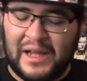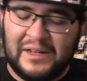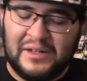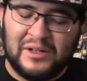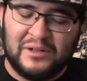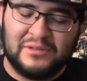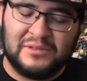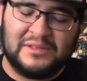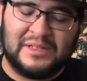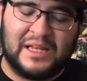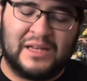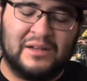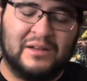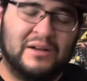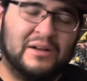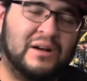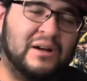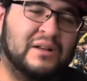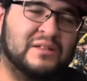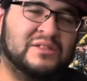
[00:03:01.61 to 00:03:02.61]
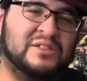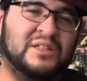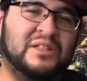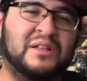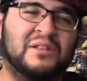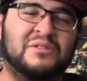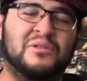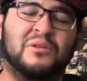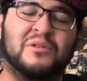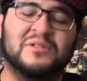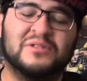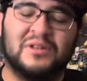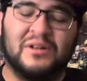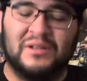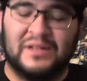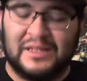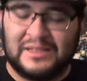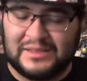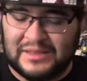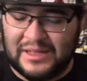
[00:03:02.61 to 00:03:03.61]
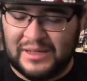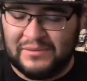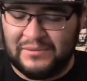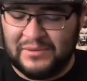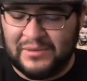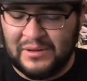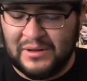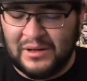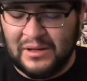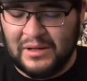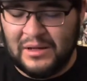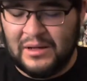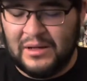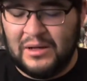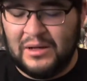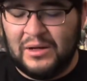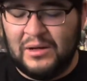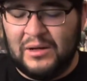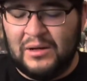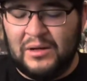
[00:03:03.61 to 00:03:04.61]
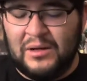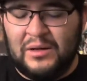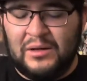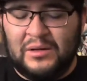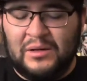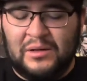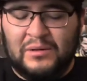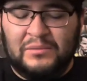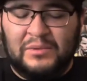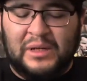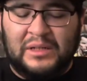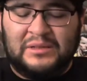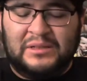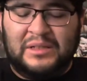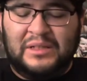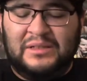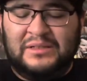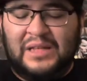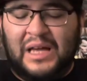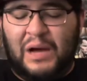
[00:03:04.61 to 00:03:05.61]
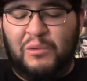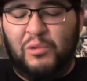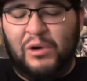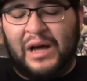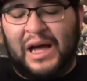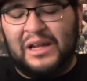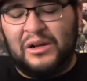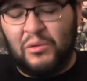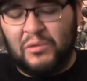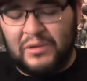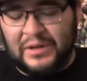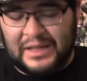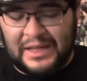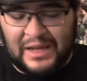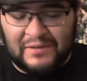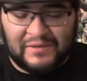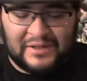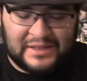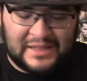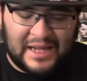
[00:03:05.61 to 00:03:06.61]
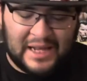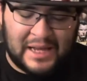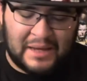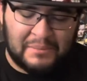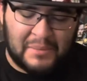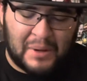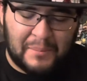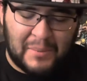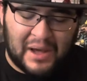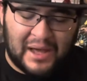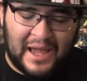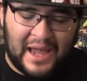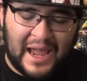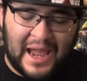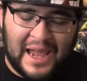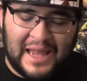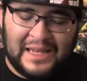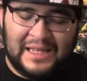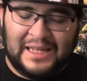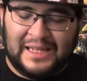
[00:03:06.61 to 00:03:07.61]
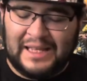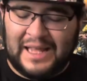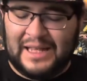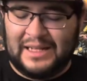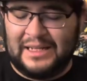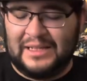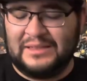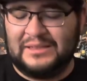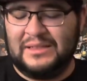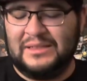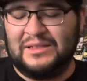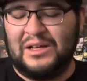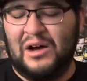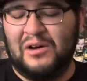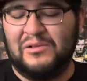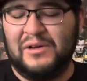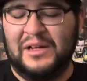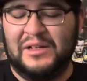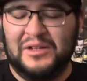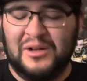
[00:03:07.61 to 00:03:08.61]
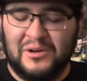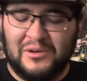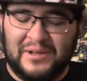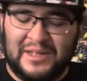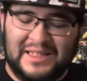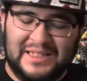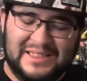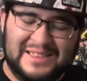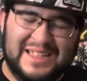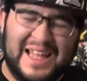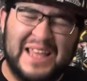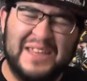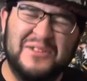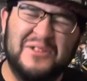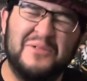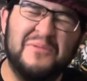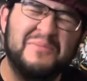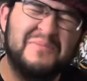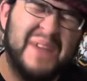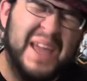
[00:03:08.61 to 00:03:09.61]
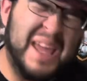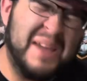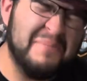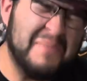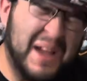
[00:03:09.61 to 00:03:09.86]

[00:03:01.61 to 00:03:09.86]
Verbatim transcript: know is like, she ignores all that stuff. But he said, Well, I don't give a damn about any of that nonsense. All I know is that you made